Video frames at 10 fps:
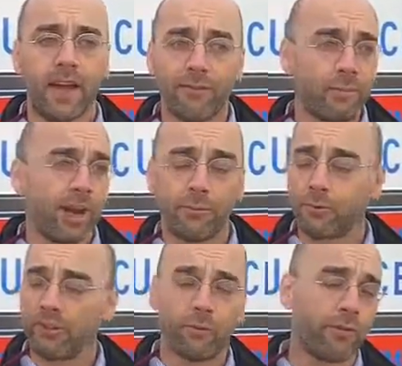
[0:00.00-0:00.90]
everybody, and
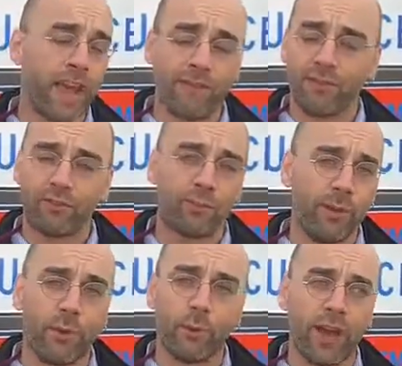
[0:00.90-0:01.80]
we just sort of have this
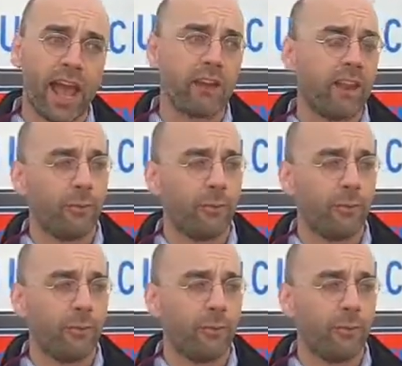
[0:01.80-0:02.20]
stream going out,